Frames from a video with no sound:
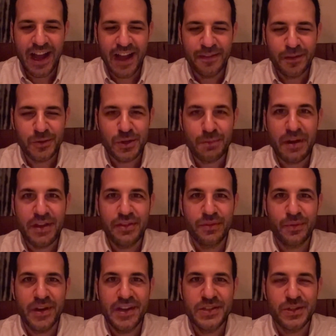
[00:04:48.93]
Those are my
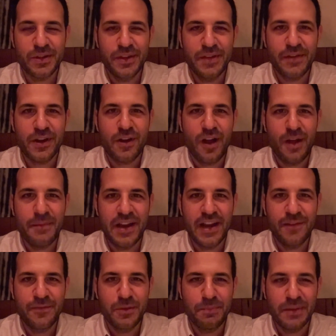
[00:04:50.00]
three, so leave a comment.
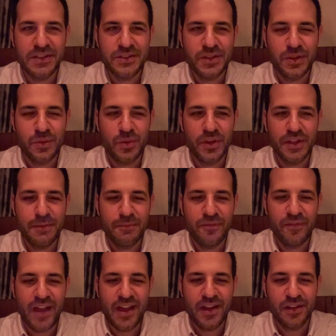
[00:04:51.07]
Have you been to the William
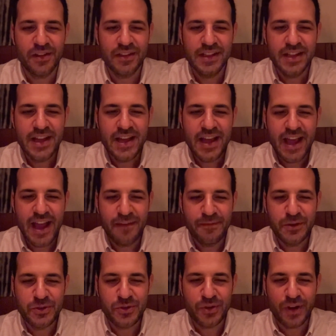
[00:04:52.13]
Vale? Have
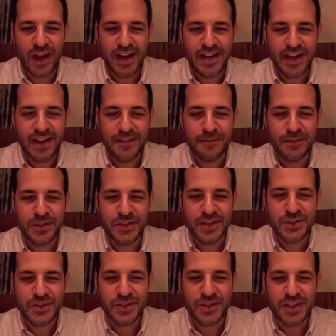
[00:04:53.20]
you tried any of the
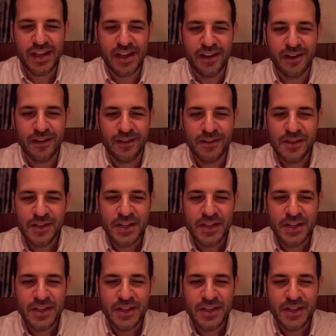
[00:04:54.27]
dishes here?